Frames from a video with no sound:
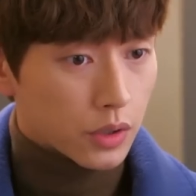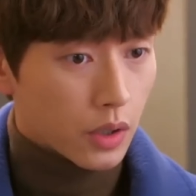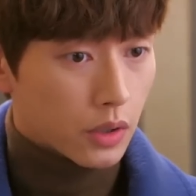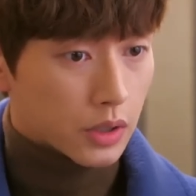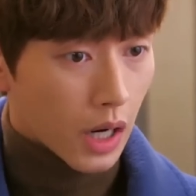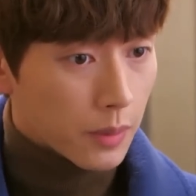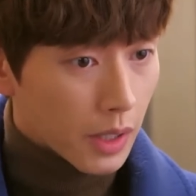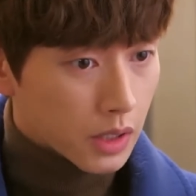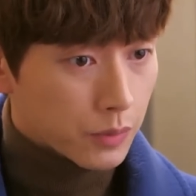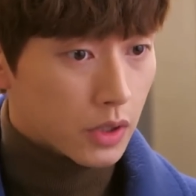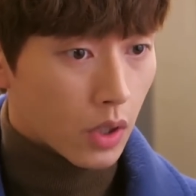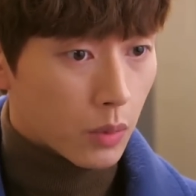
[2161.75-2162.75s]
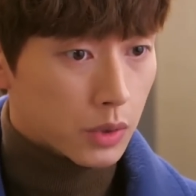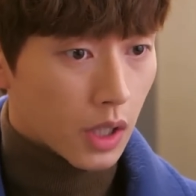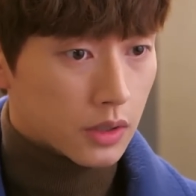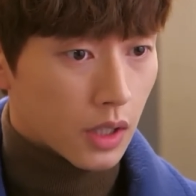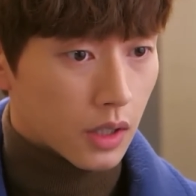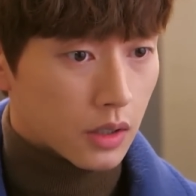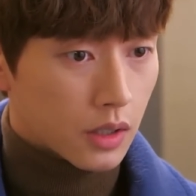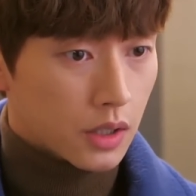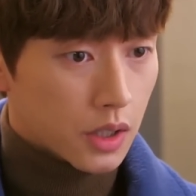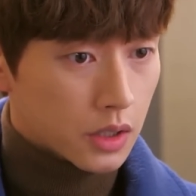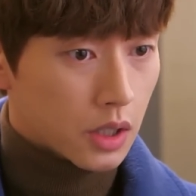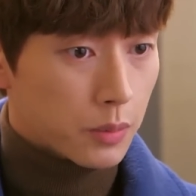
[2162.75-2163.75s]
home, she found her friend
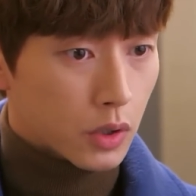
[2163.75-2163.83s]
installing